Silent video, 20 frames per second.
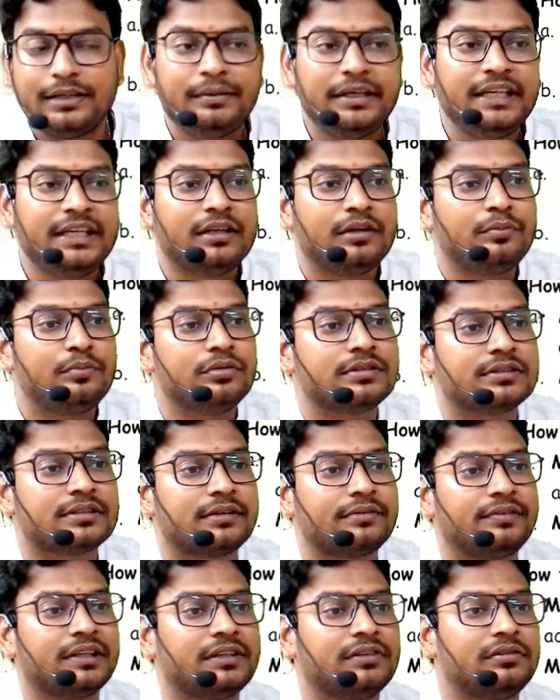meaning of books of
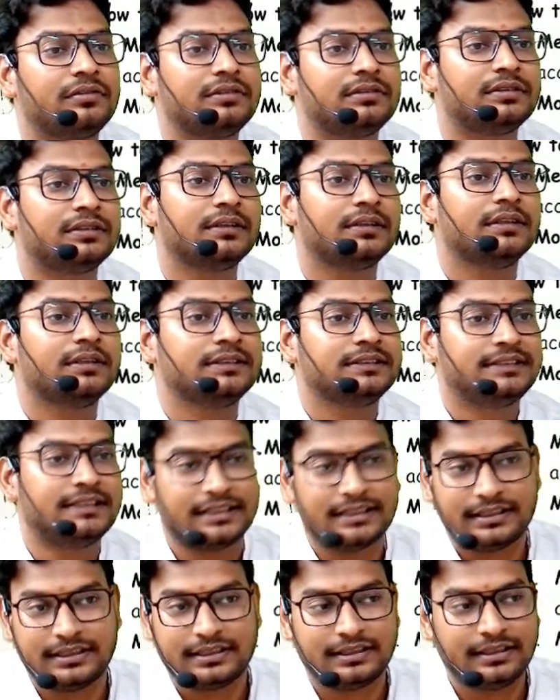accounts?
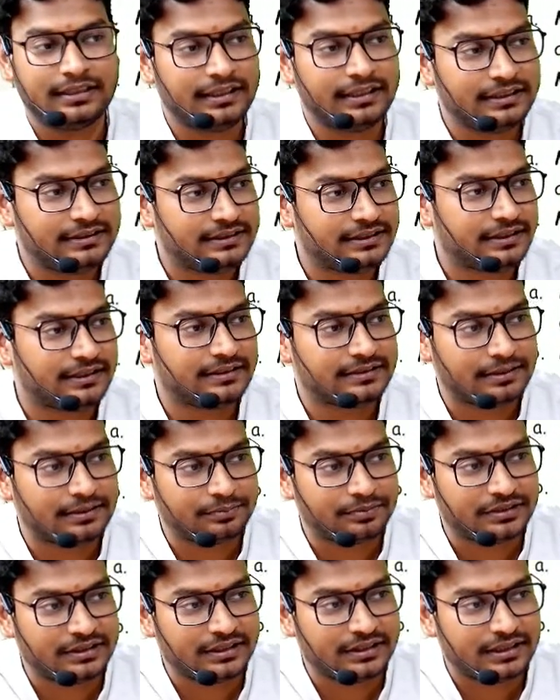Journal, ledger,
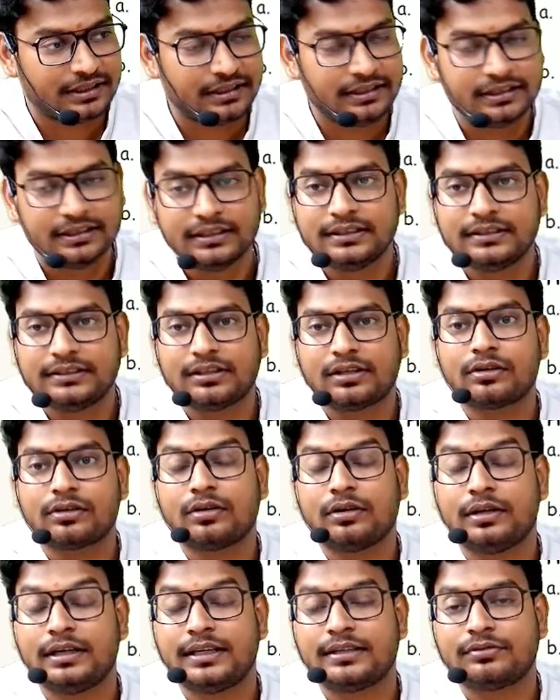subsidiary. These are
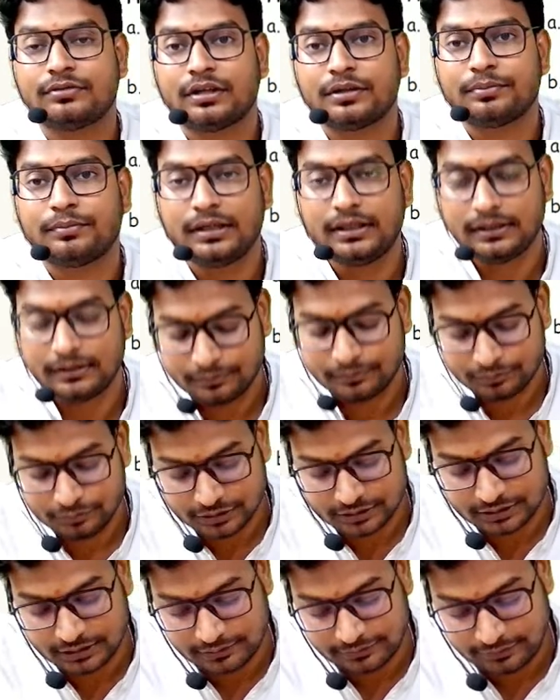called as what ma?
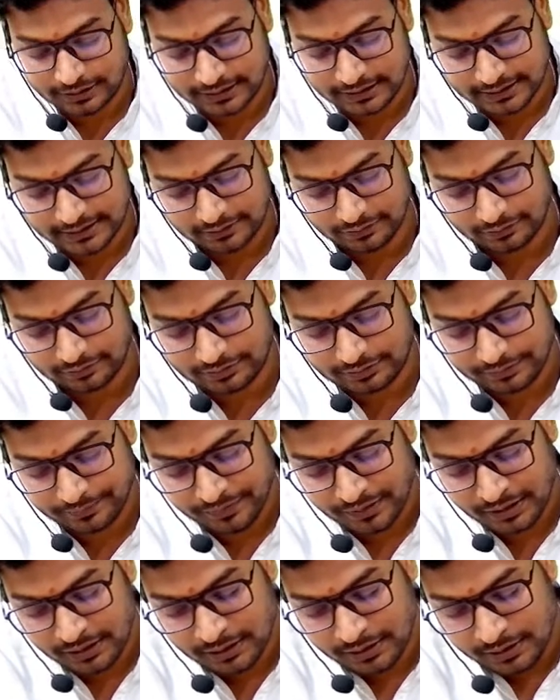Books of accounts.
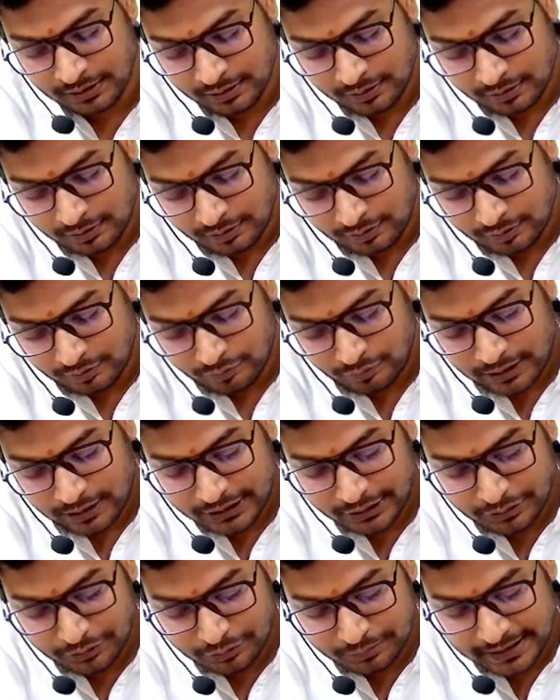What
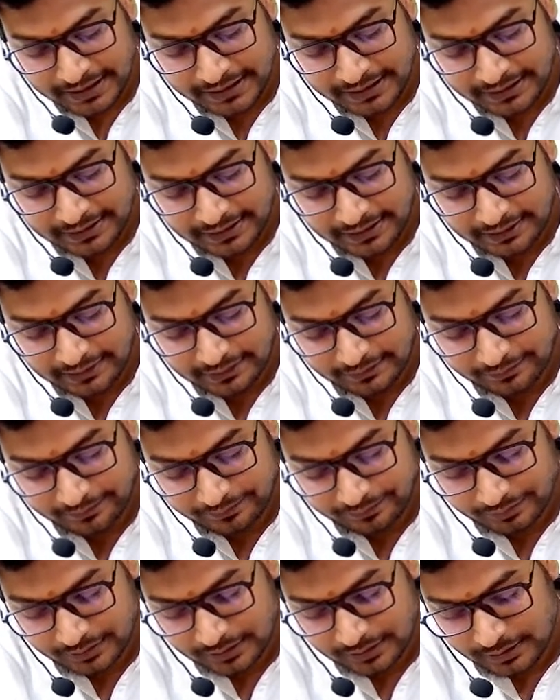to maintain?
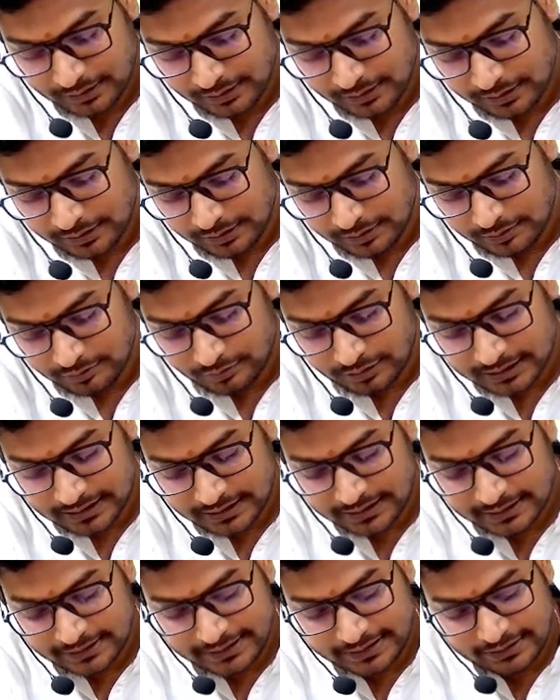What are
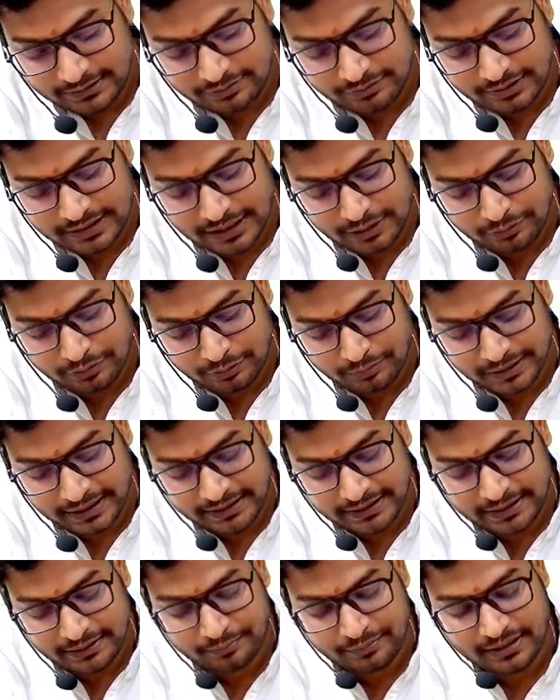the things we have to
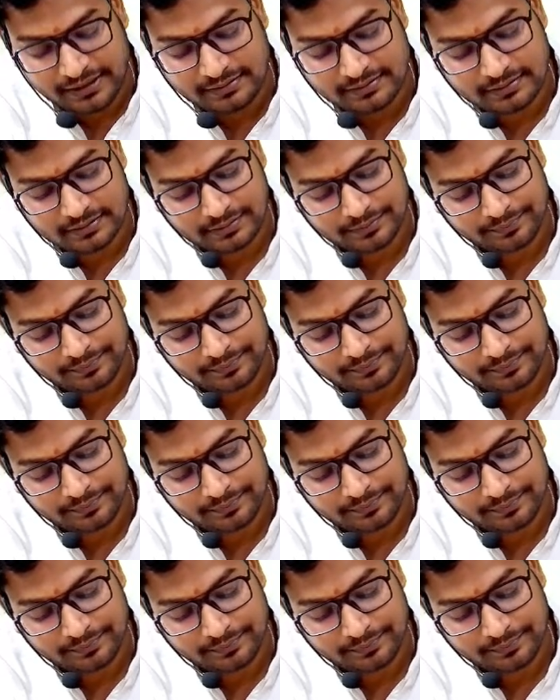maintain means